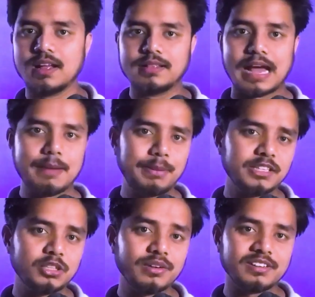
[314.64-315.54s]
The
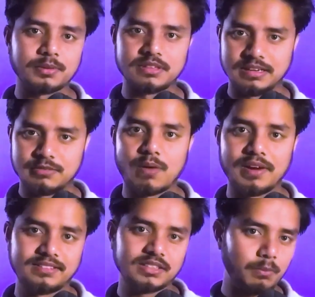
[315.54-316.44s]
implementation is basic. For
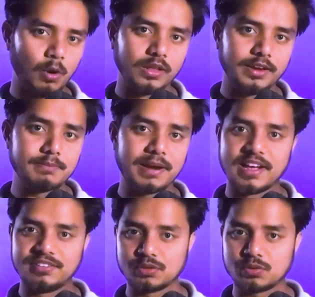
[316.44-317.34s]
example, in my
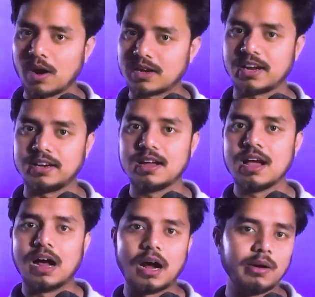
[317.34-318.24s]
SEO content,
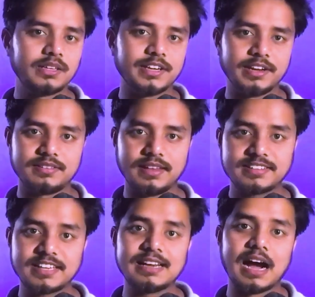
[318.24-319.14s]
I will test
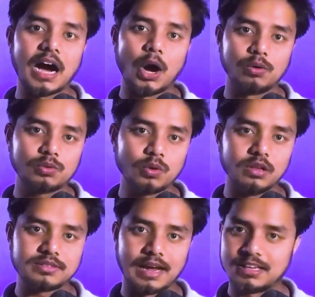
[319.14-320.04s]
exactly how
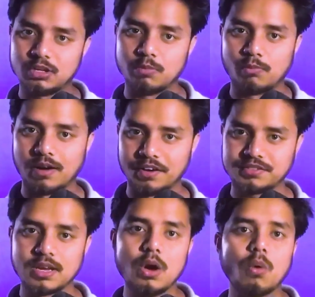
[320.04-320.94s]
Google's algorithm
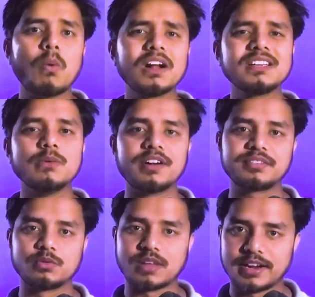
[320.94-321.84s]
works, what keywords
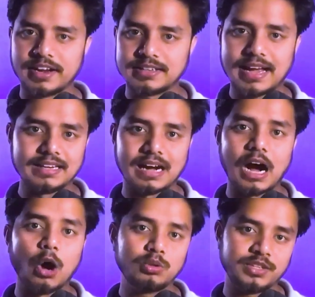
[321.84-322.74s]
to target, and
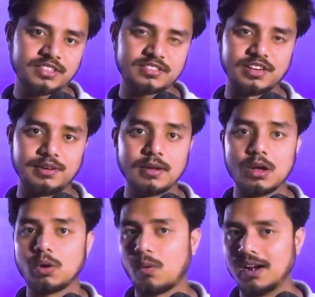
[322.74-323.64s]
how to structure
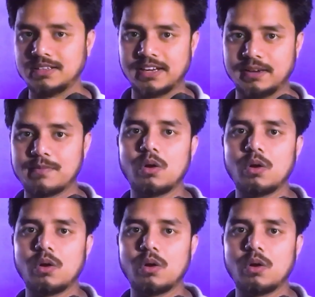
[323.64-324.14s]
content.